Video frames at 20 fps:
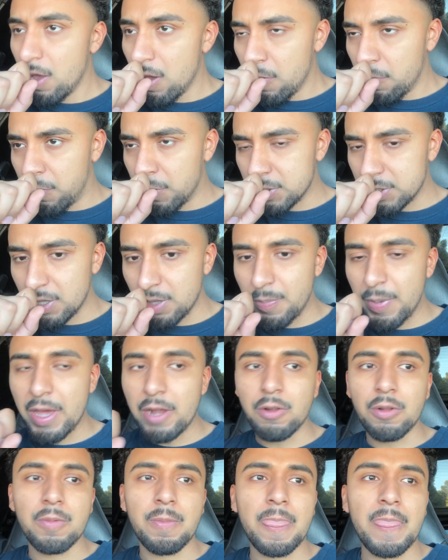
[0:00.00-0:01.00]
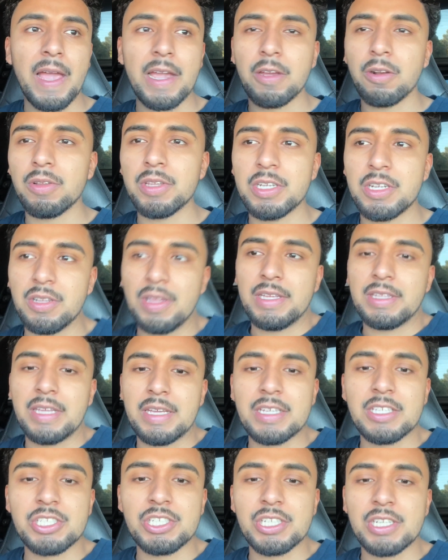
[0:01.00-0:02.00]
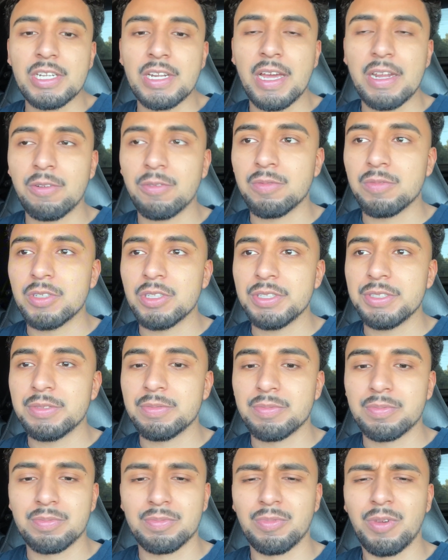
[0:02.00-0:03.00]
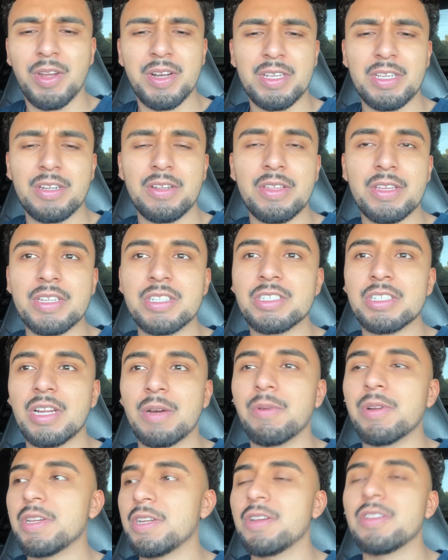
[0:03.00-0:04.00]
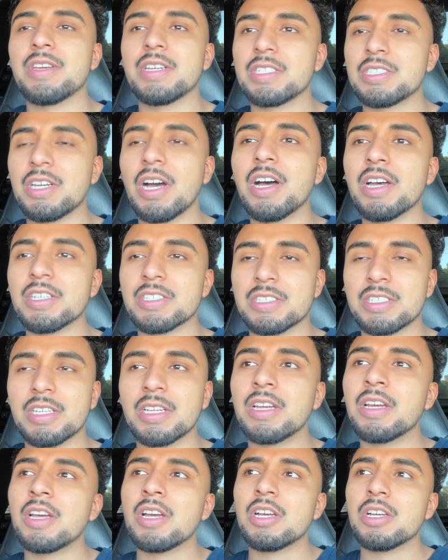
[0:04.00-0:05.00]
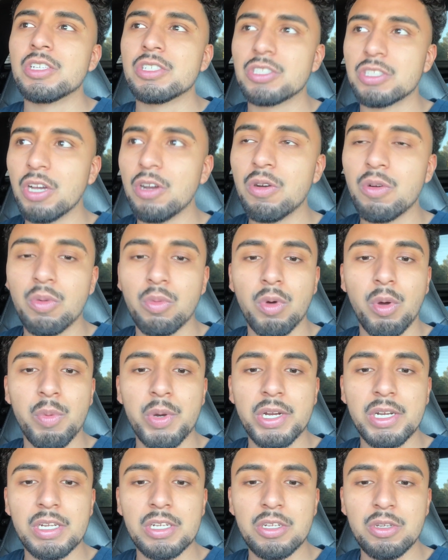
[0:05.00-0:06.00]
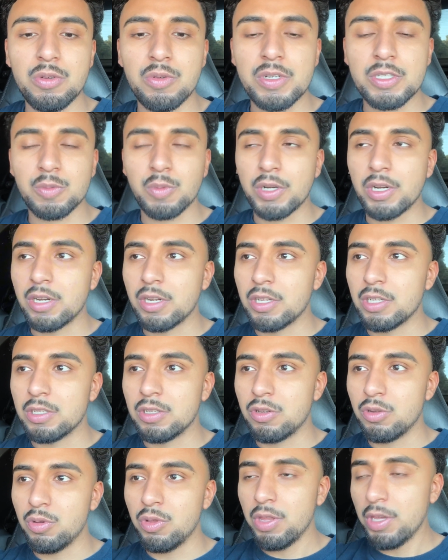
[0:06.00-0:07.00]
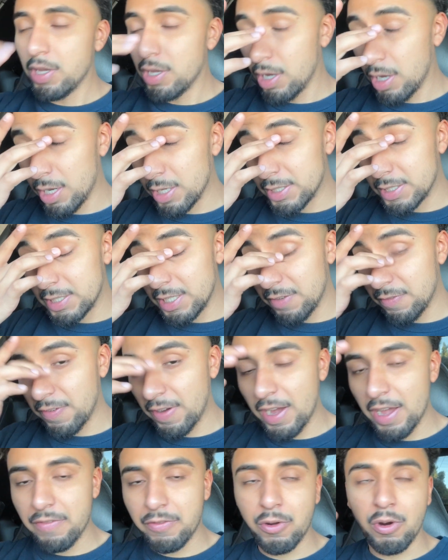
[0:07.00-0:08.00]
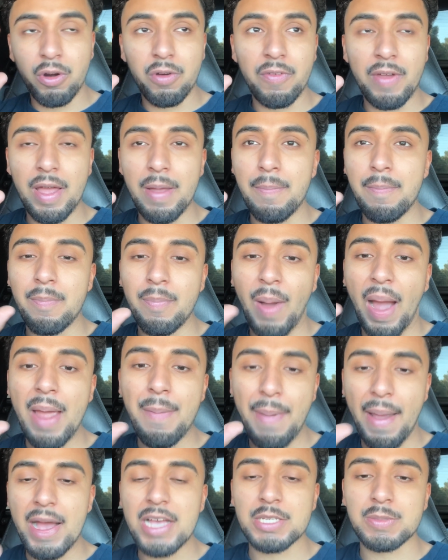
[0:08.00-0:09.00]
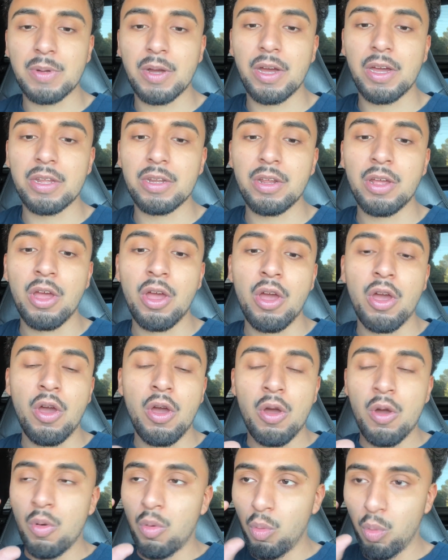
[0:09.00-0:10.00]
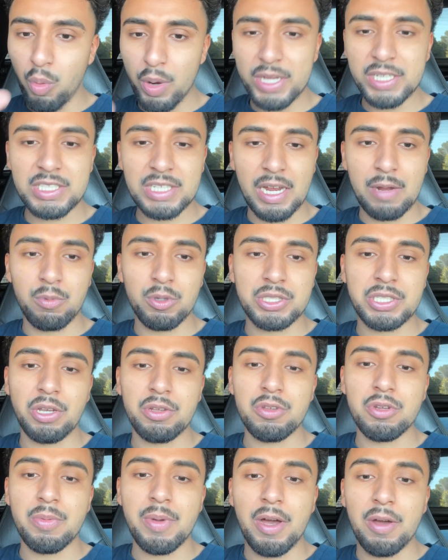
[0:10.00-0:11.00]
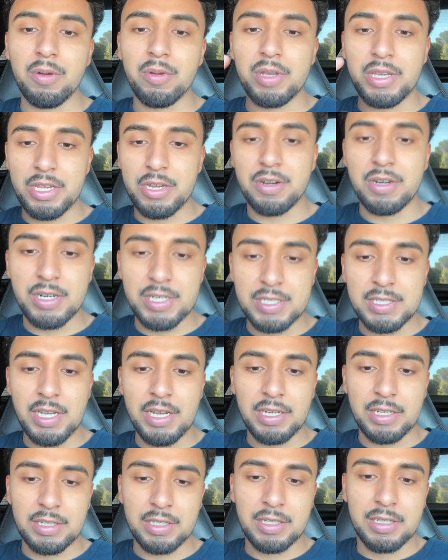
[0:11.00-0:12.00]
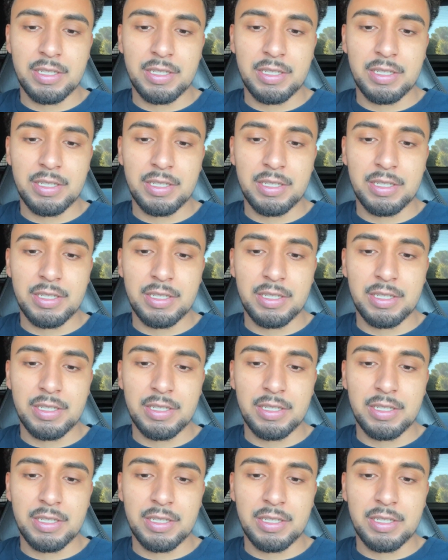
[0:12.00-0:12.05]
foot to the pedal. I can only hear like the engine, and I don't really want to hear the engine. I want to hear the exhaust. So what we're gonna do is we're gonna do the C5 Corvette bypass mod, which I will tell you about here in a sec.